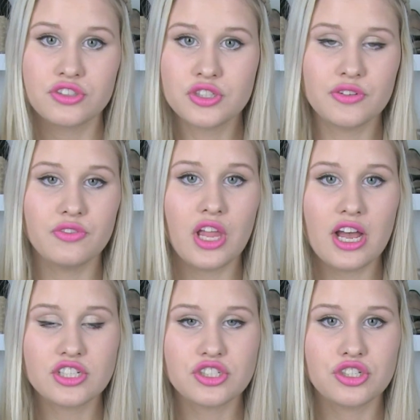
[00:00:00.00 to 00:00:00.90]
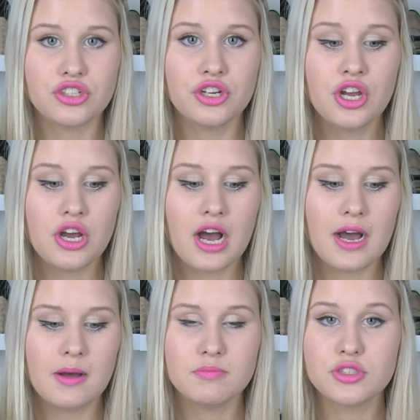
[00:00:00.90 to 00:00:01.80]
sort of last you
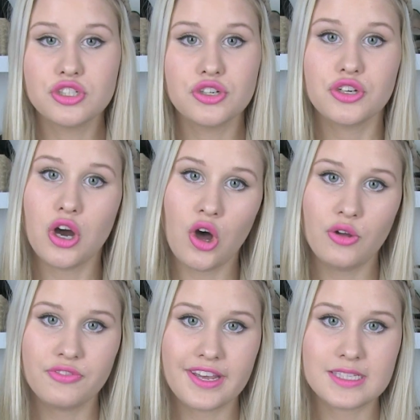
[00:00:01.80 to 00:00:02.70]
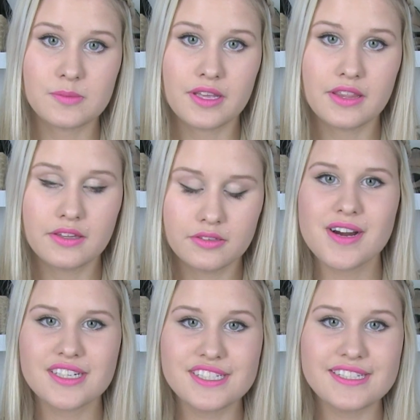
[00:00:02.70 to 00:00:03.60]
to do your whole face with. The
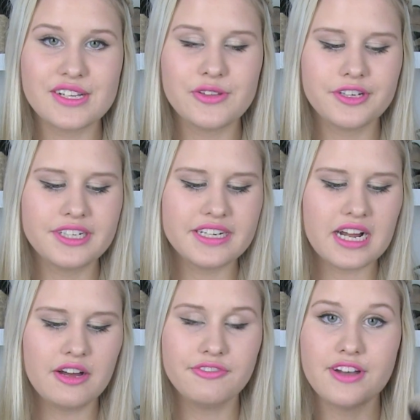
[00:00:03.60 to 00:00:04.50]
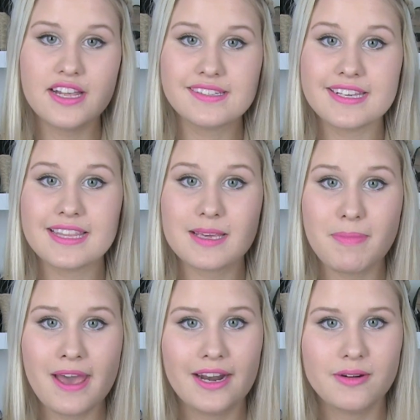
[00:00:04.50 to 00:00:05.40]
brushes included are firstly
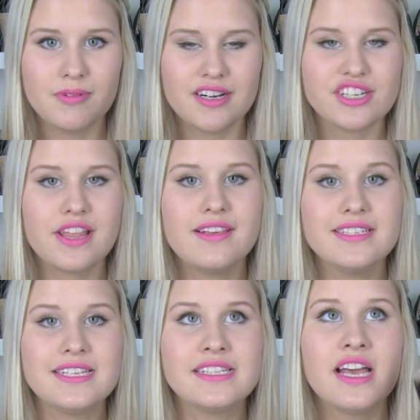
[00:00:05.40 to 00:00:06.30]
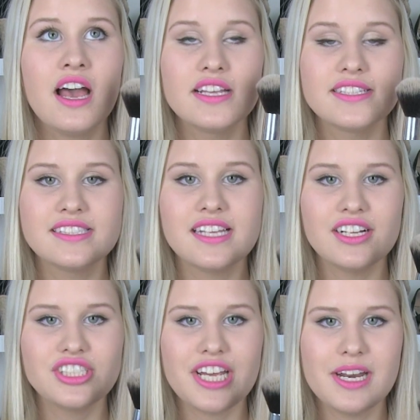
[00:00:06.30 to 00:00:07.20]
the powder brush, and this is
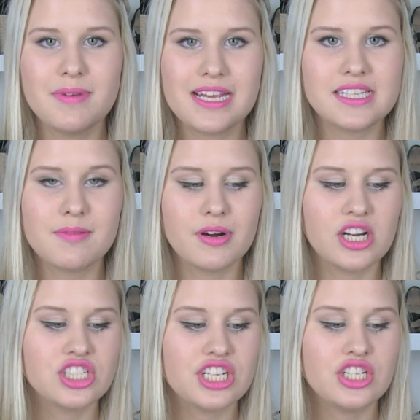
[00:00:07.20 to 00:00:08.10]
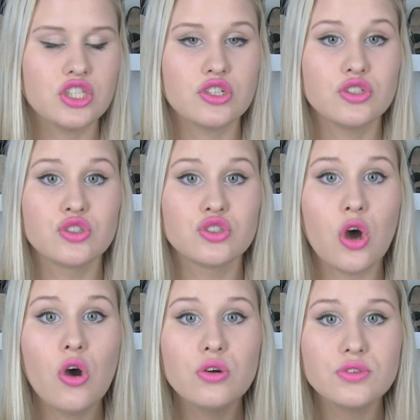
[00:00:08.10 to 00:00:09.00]
such an amazing brush. It is
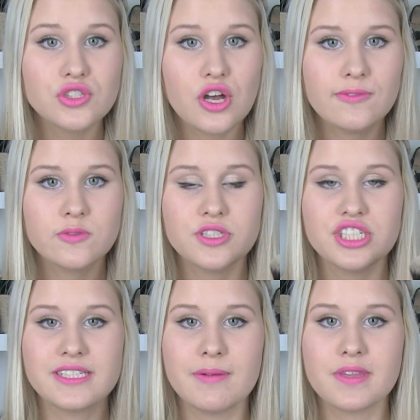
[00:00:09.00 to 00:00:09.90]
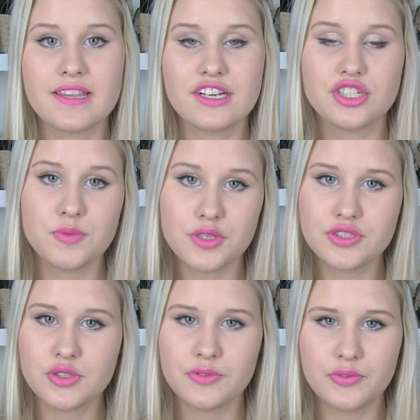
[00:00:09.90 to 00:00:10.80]
so soft, which is something that you
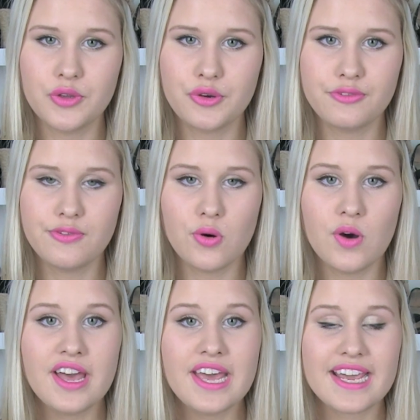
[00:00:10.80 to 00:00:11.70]
would sort of look for